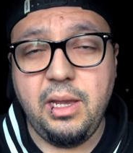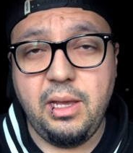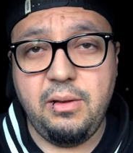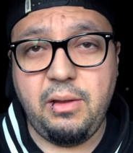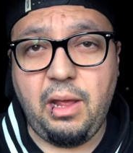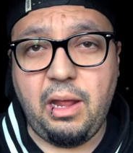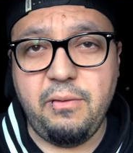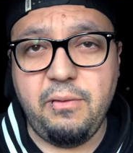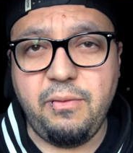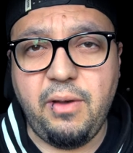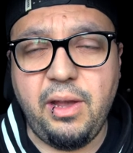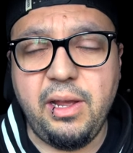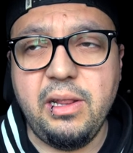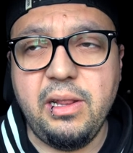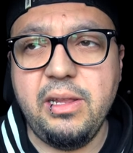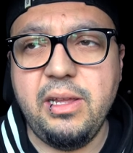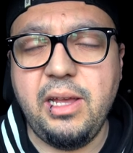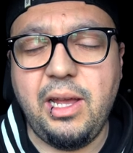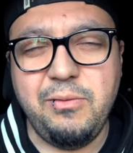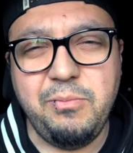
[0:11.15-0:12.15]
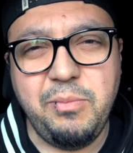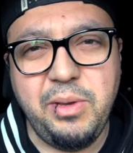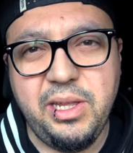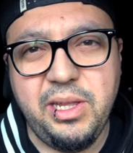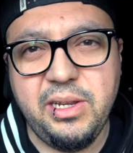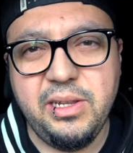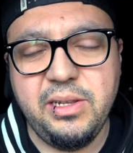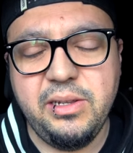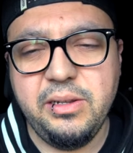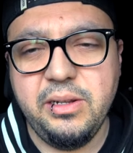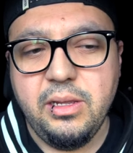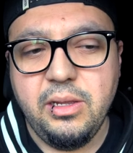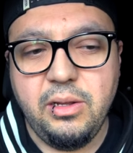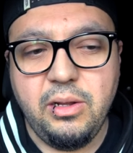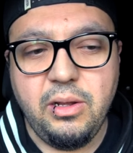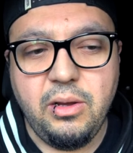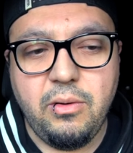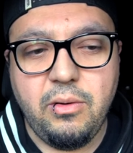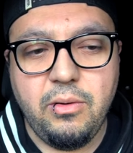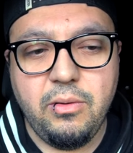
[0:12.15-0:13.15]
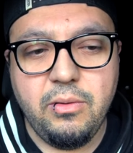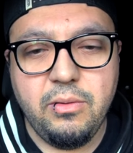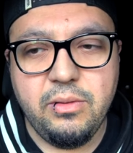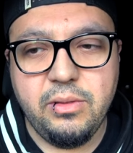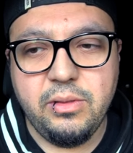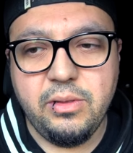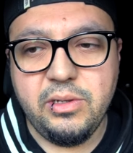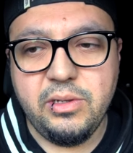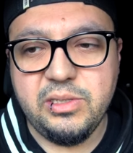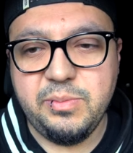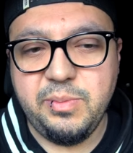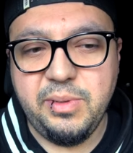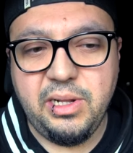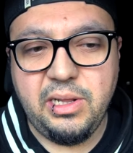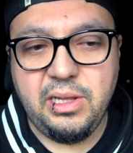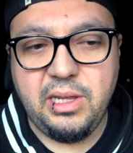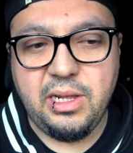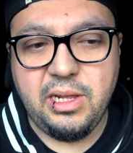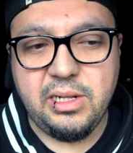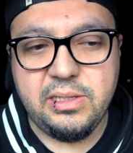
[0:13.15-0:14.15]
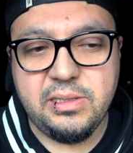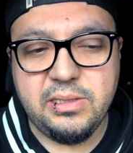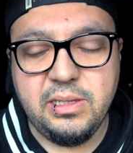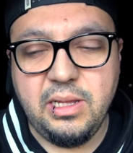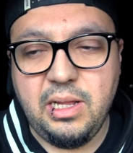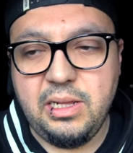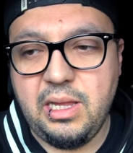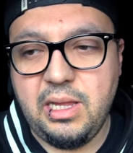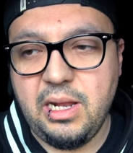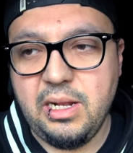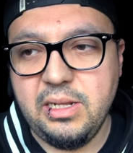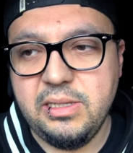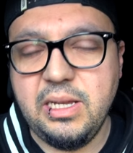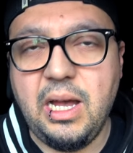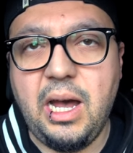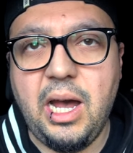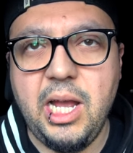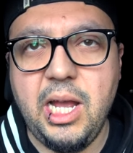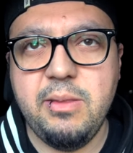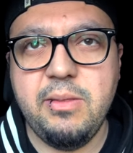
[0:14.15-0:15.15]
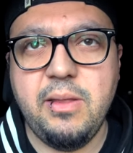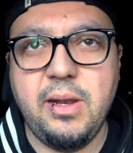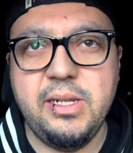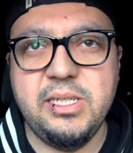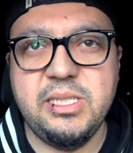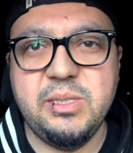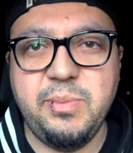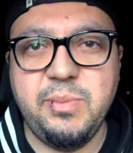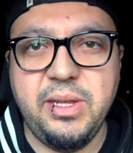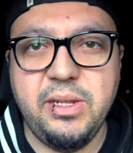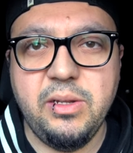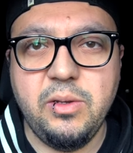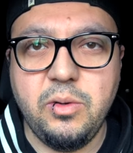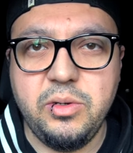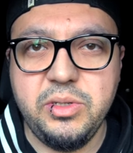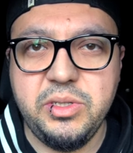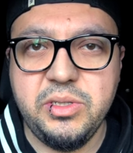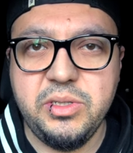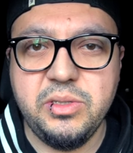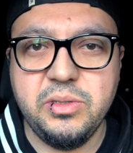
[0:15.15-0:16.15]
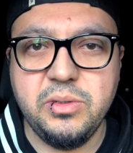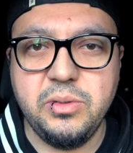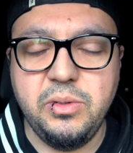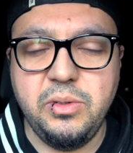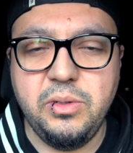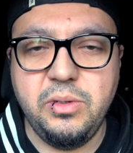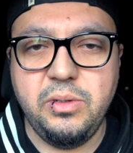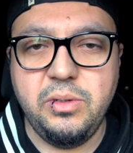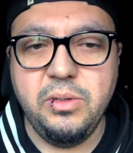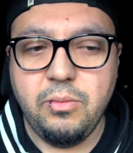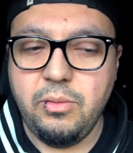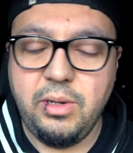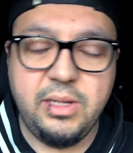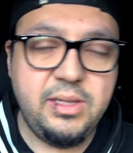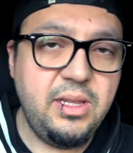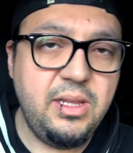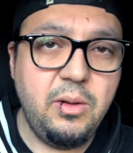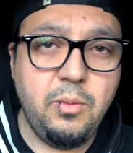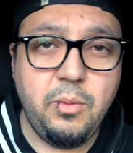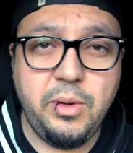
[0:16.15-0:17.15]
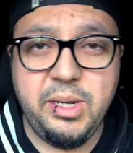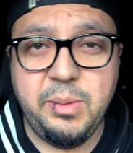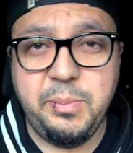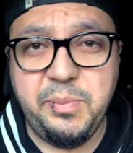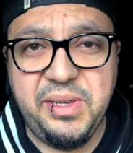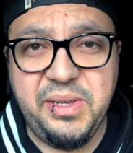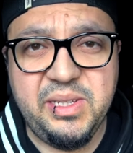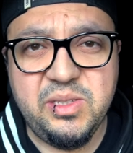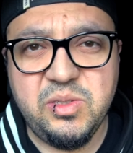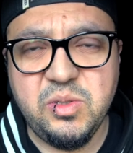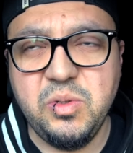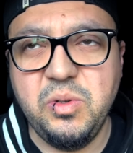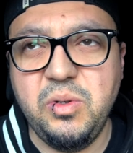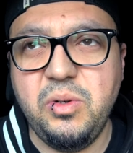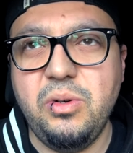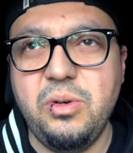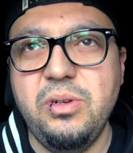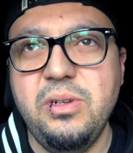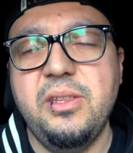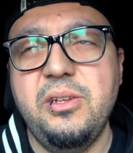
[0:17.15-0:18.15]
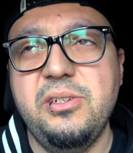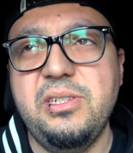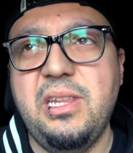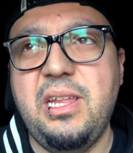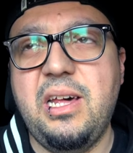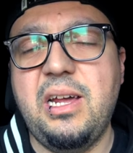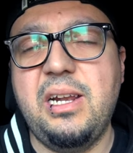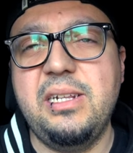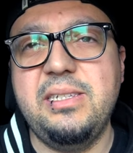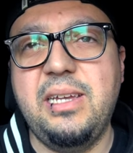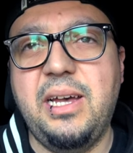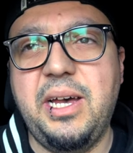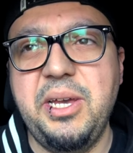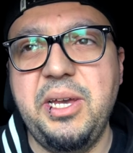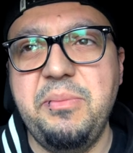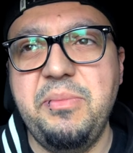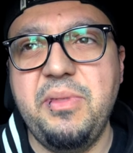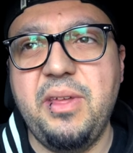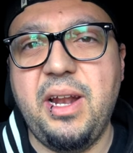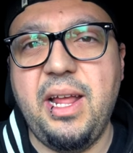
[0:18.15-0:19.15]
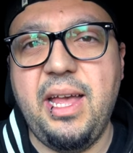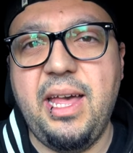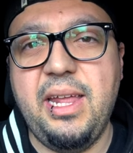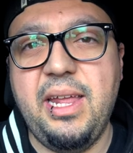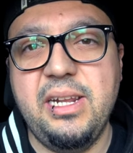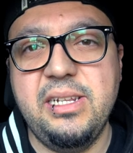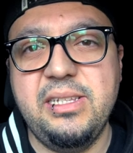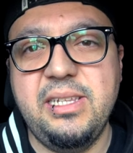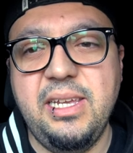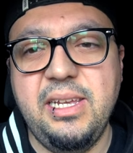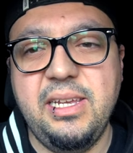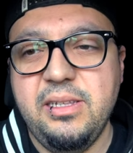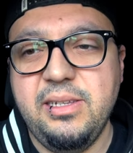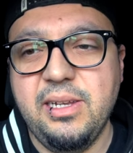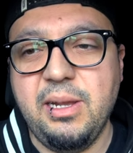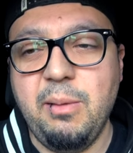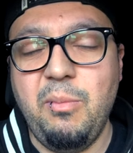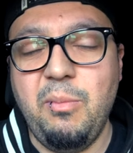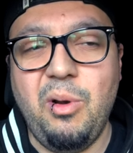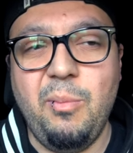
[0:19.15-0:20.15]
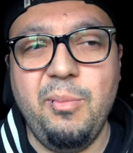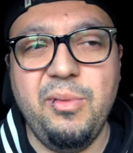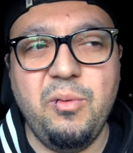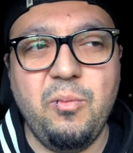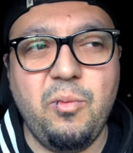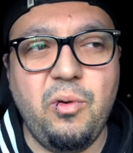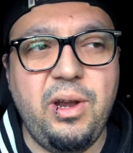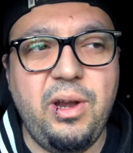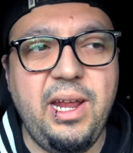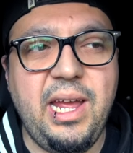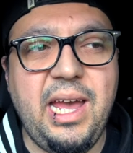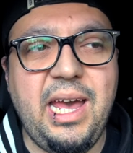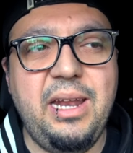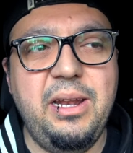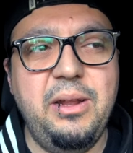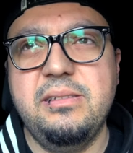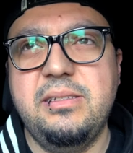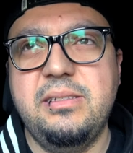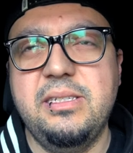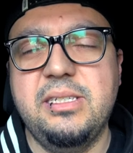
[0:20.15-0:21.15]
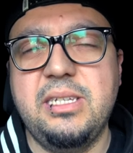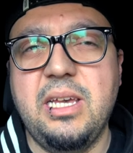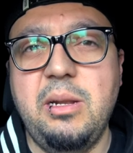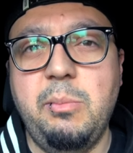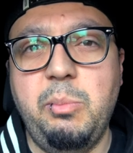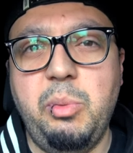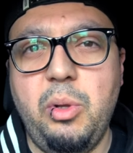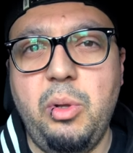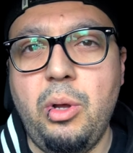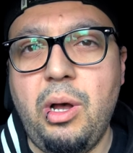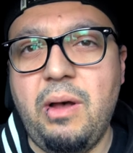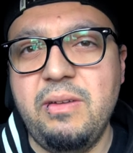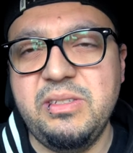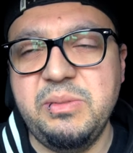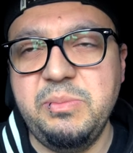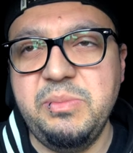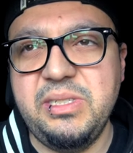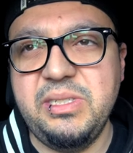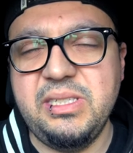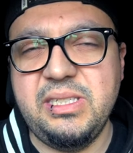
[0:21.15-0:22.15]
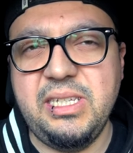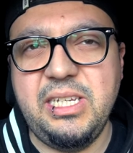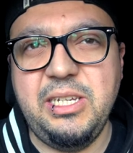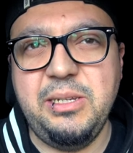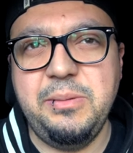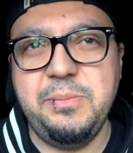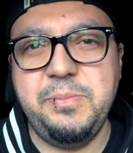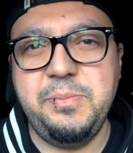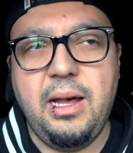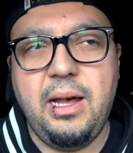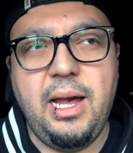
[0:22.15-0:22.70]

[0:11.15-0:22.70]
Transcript: And I finally made it. You know, there's been a lot of time that I spent going to school when I didn't want to be in school. There's a lot of time that I had to take a moment where I had to just kind of blow off some steam.